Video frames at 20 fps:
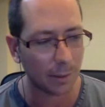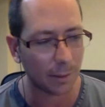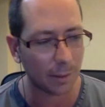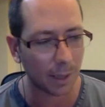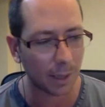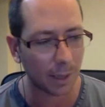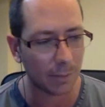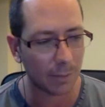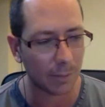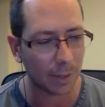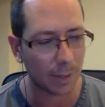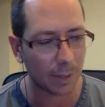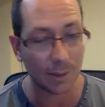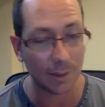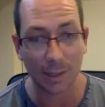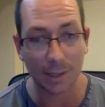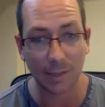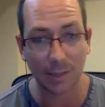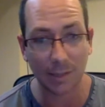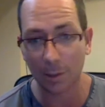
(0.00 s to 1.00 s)
I might
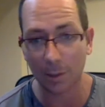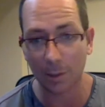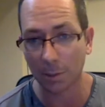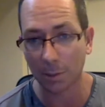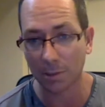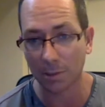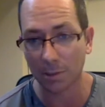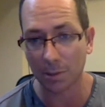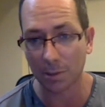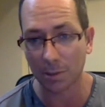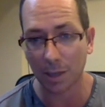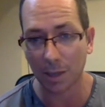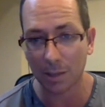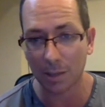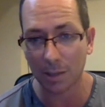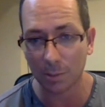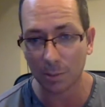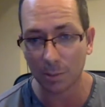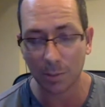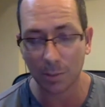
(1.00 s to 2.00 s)
suggest everyone goes and try
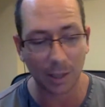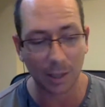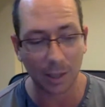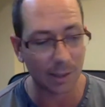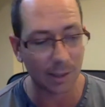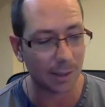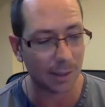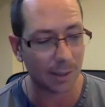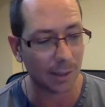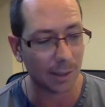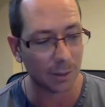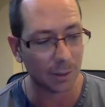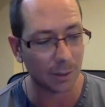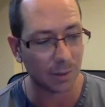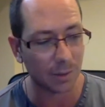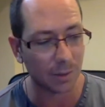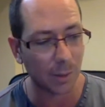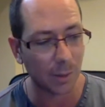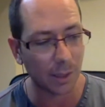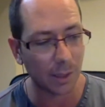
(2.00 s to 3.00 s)
these one, but they just didn't do it
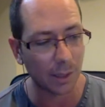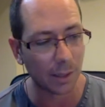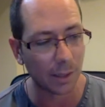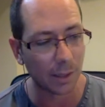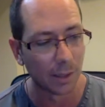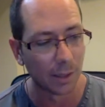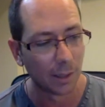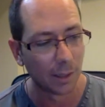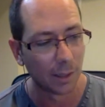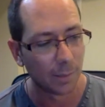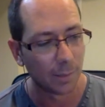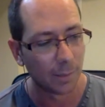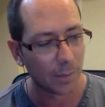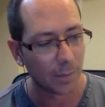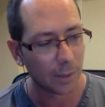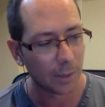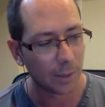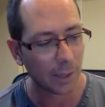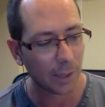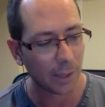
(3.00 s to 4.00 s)
for me.
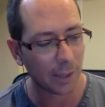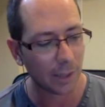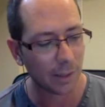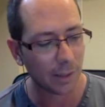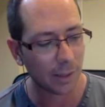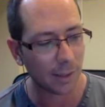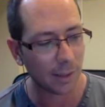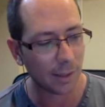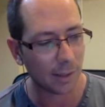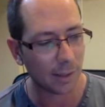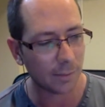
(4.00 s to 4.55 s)
So I had the.